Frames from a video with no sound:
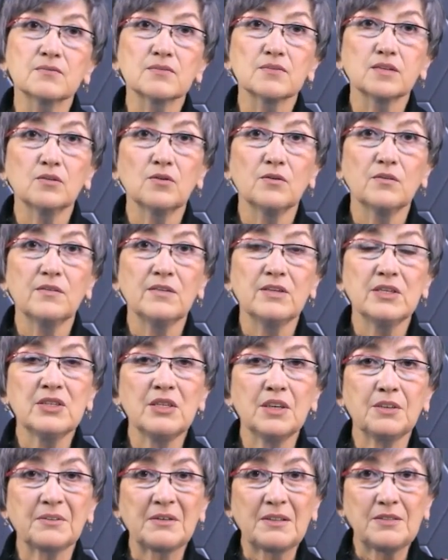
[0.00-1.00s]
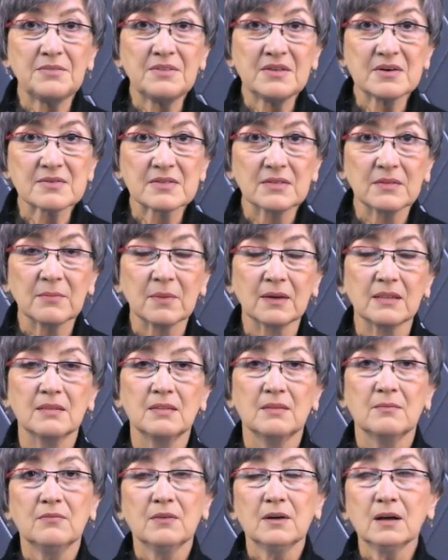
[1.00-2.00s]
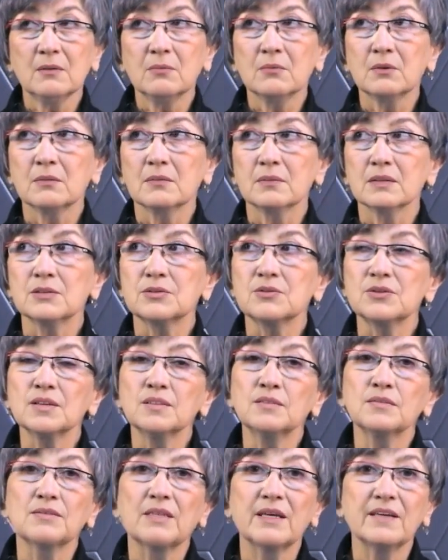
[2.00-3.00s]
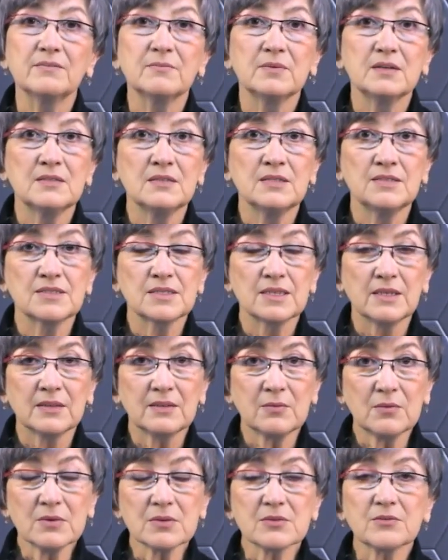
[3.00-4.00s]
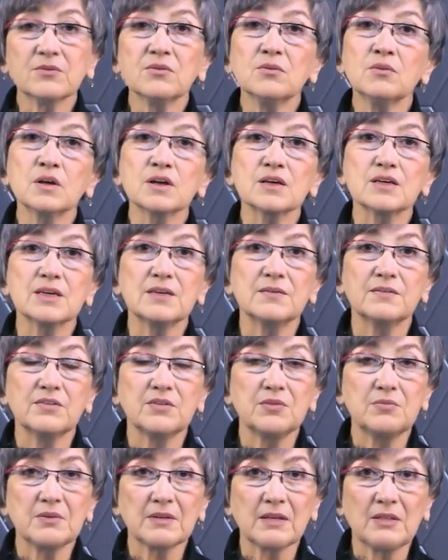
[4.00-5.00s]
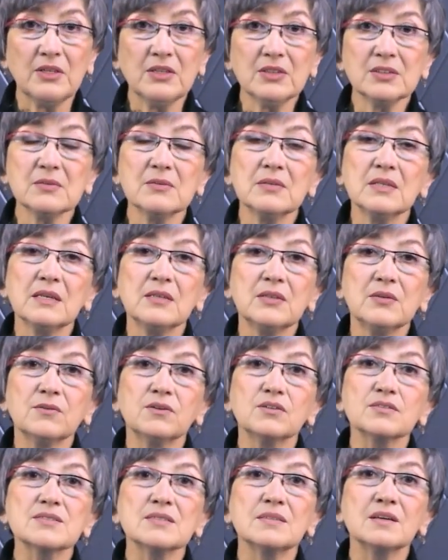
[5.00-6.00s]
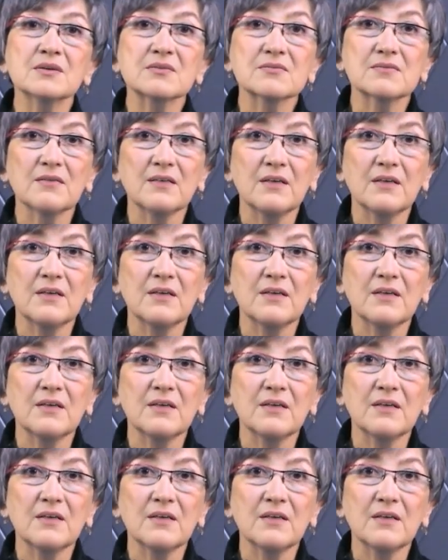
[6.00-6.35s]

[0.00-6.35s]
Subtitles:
the condition does not specify what the unit segment is equal to, you can choose it yourself,